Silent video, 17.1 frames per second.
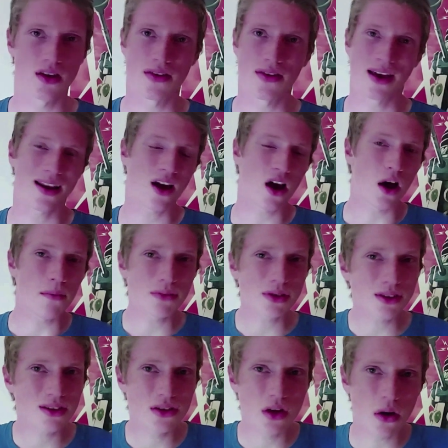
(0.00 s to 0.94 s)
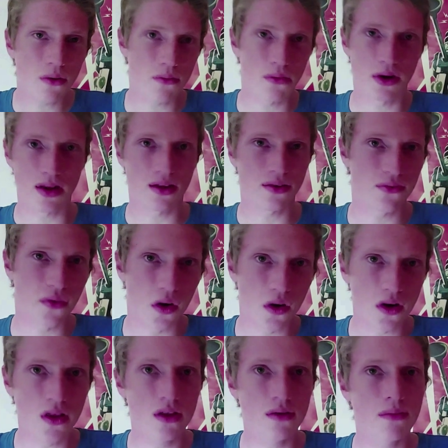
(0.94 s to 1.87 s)
like that. I'm just not really
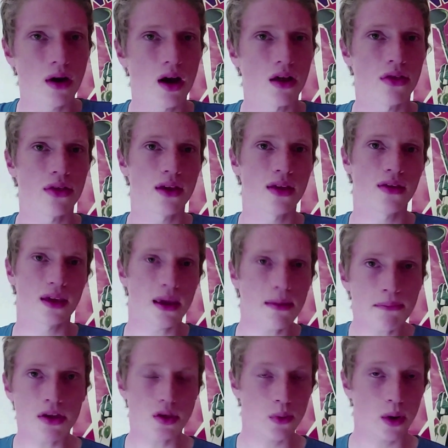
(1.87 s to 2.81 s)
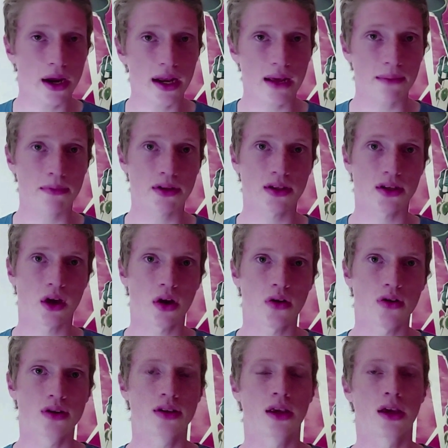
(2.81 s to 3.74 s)
fond of them. I think the in-between
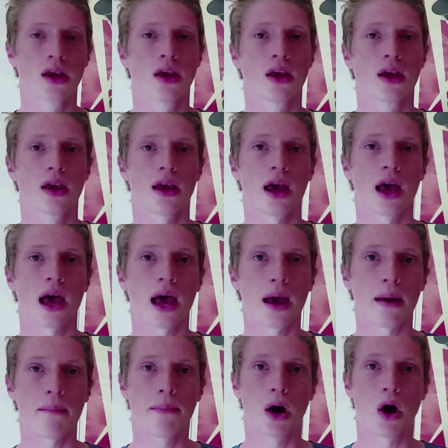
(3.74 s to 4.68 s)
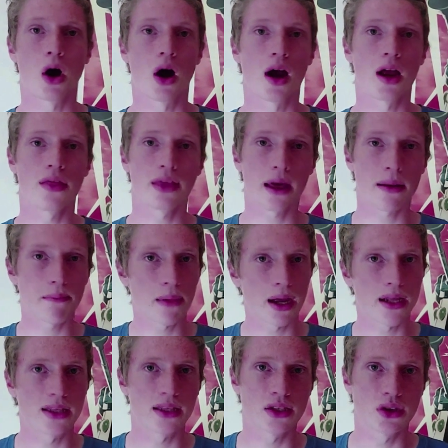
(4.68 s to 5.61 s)
episodes uh, behind that
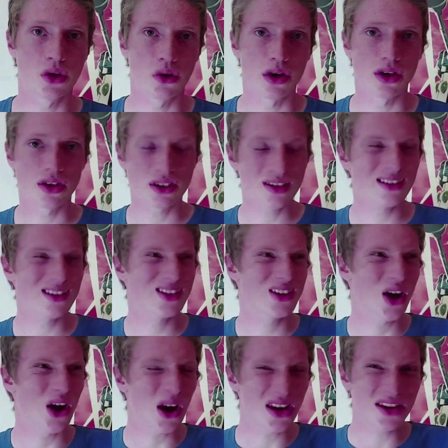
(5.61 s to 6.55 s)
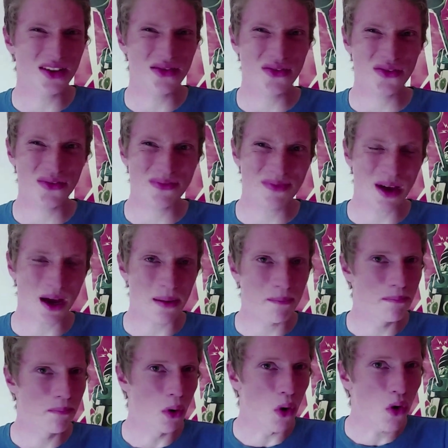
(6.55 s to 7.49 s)
main story just kind of are
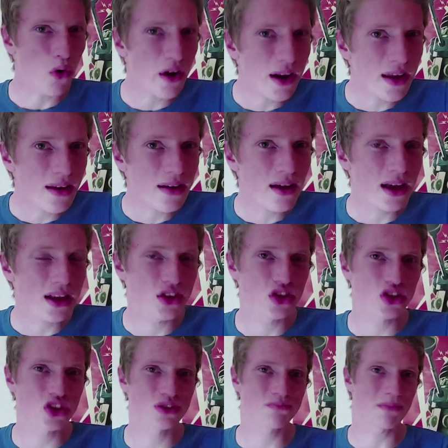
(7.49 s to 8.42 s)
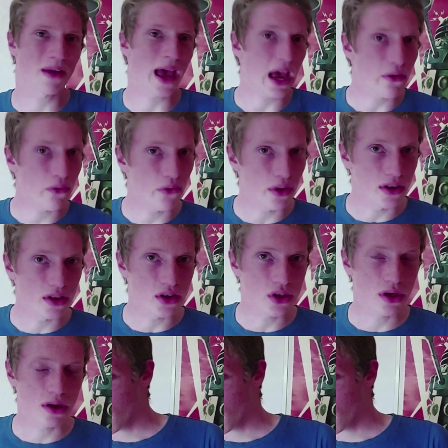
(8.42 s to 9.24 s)
boring and just average.